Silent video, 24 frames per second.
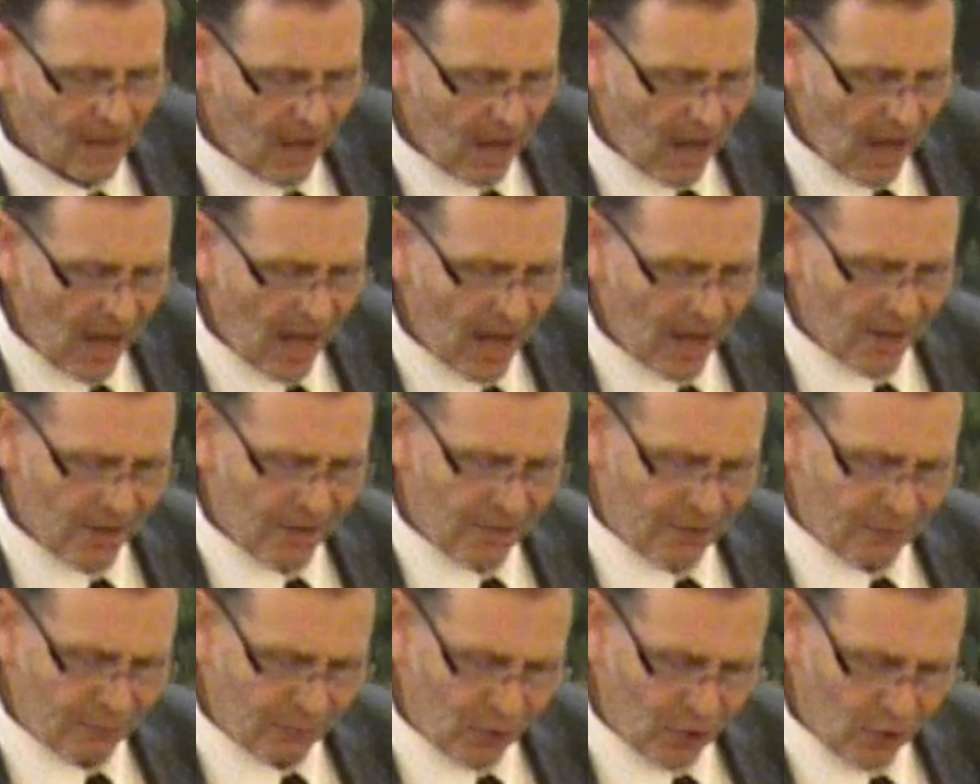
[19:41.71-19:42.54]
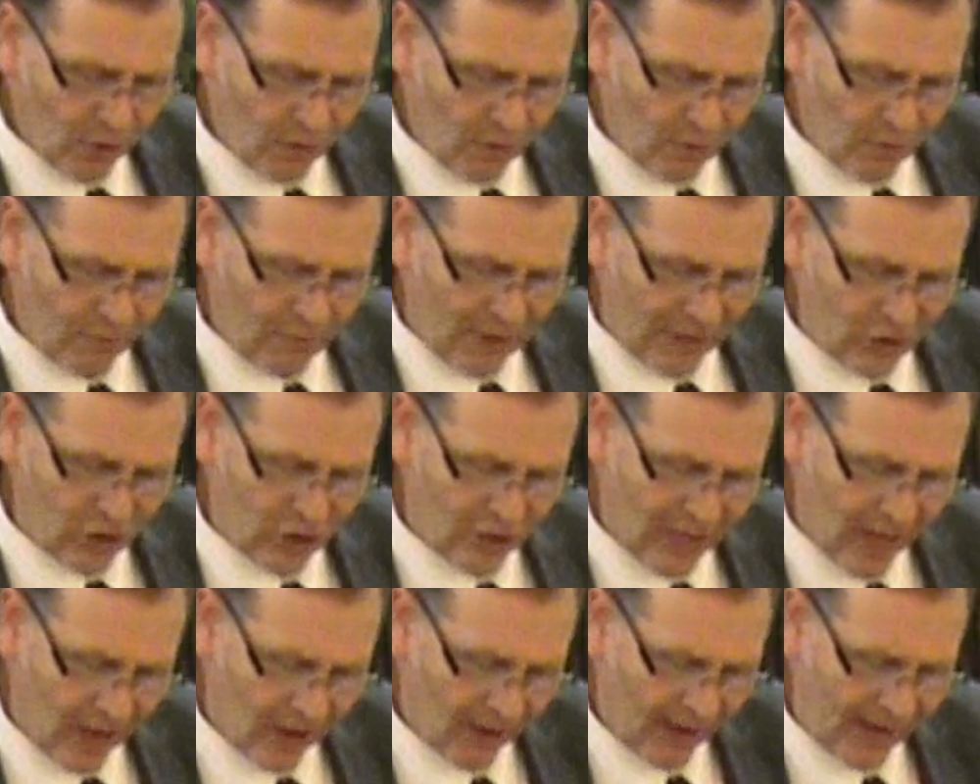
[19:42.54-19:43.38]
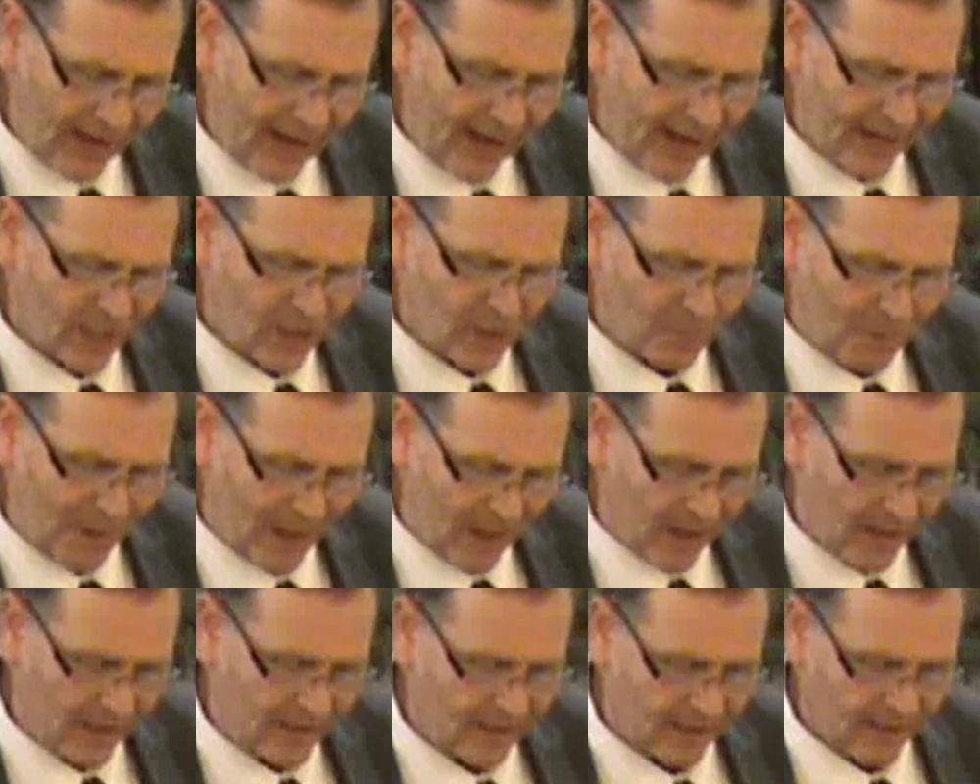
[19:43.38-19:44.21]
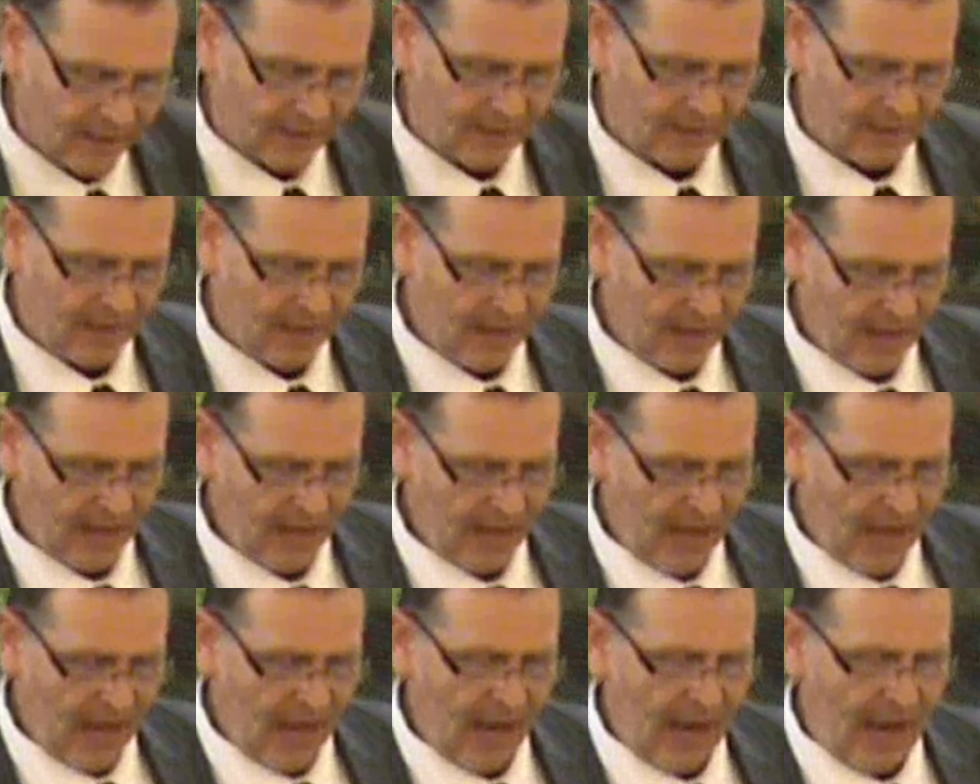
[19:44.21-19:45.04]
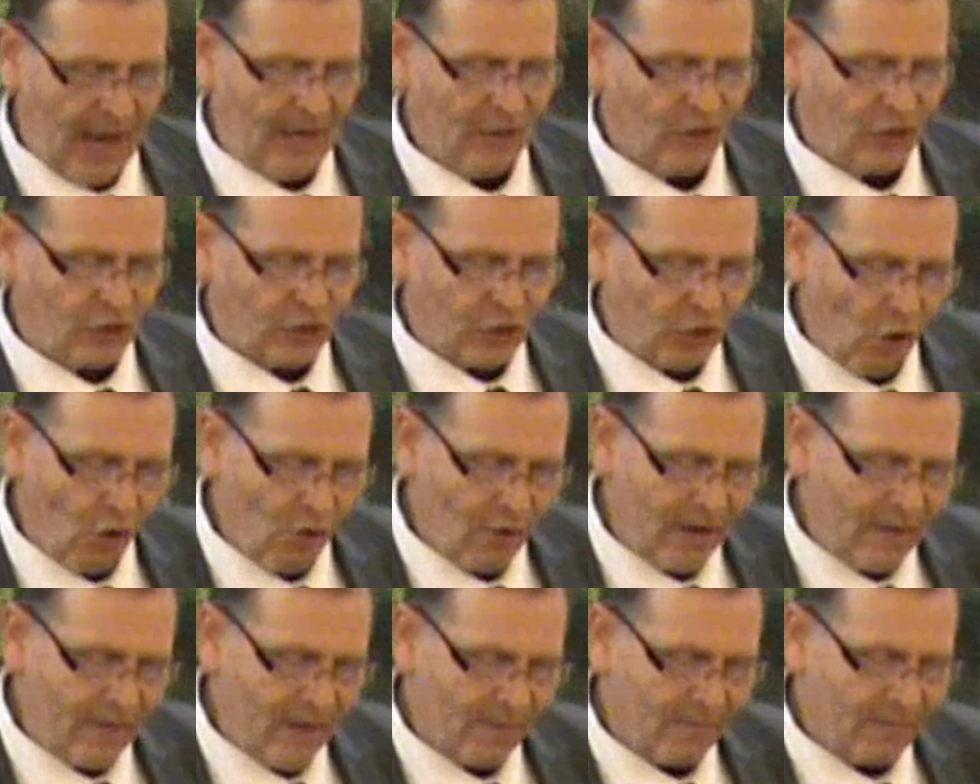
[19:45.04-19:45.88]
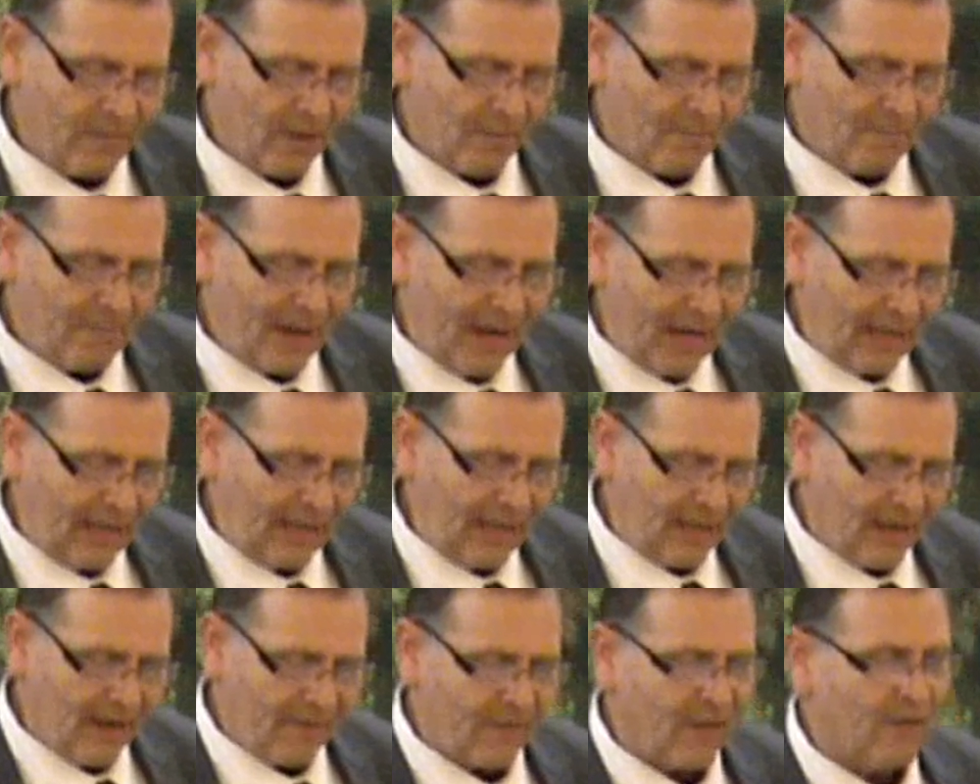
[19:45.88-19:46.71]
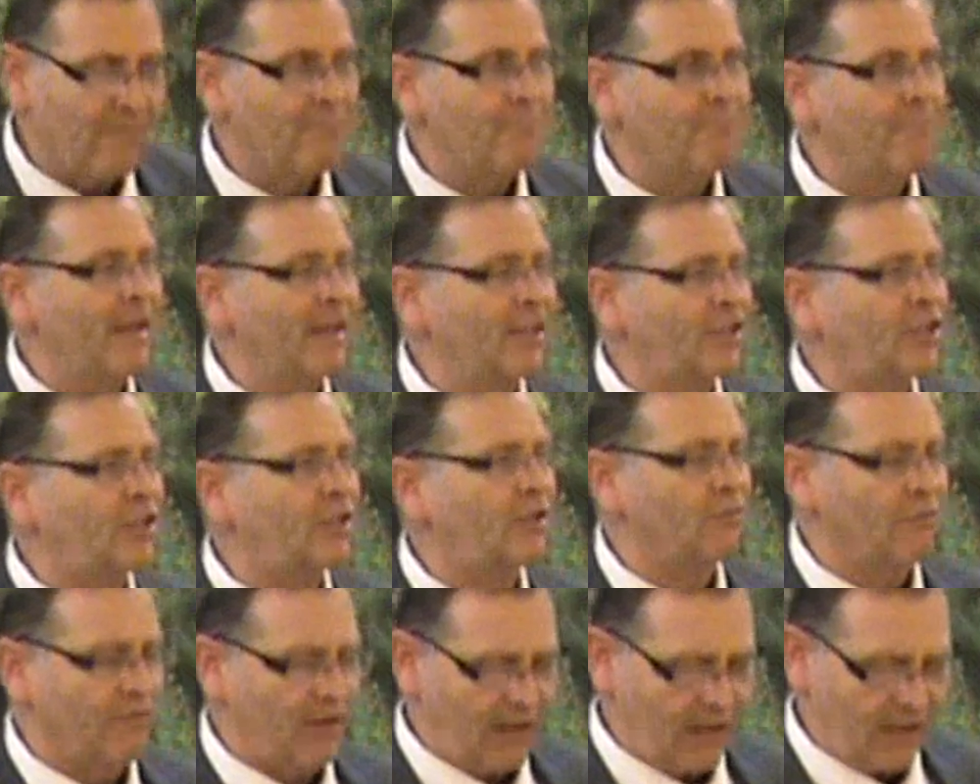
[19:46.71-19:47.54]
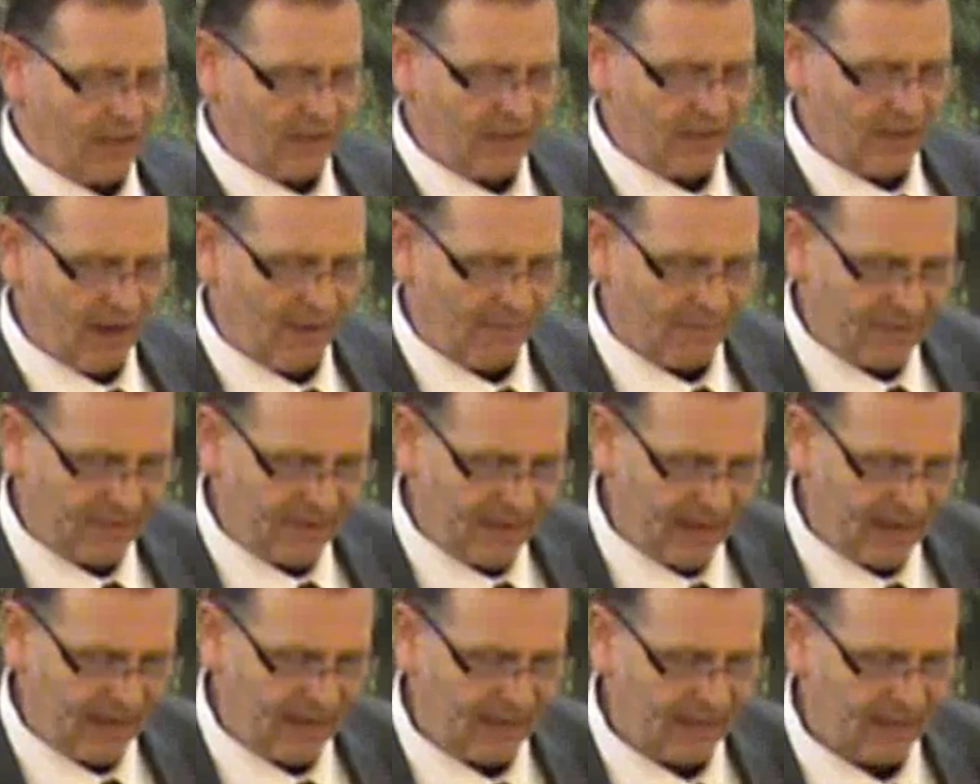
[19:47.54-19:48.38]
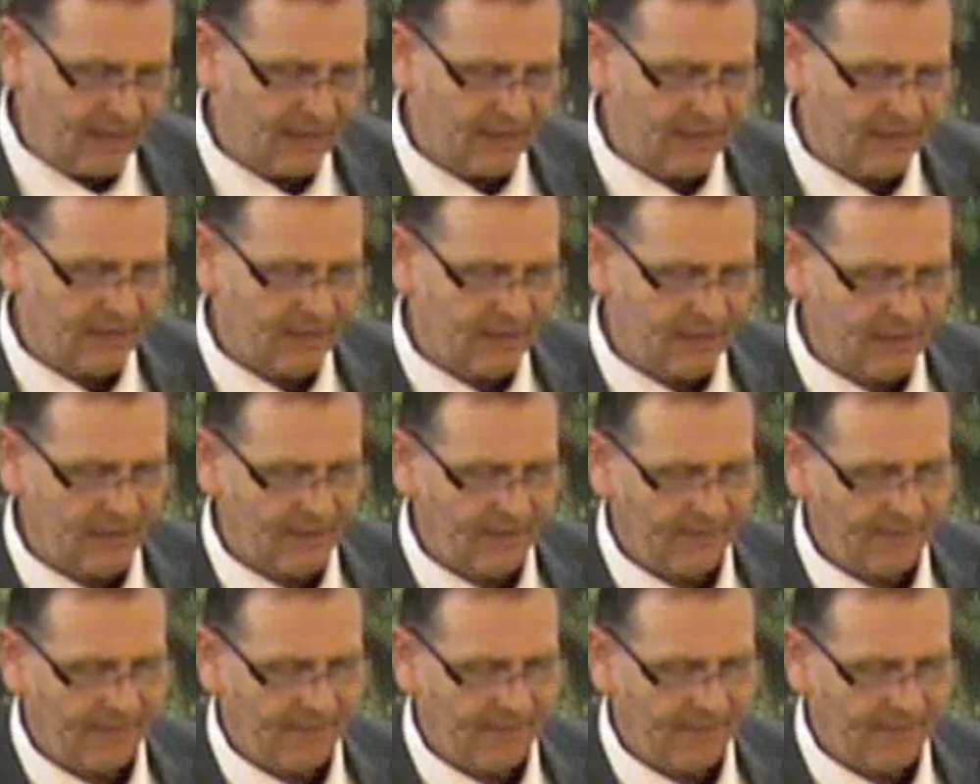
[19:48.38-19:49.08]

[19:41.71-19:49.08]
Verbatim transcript: uh, through visionary experiences and showing them the meaning of the mysteries of things.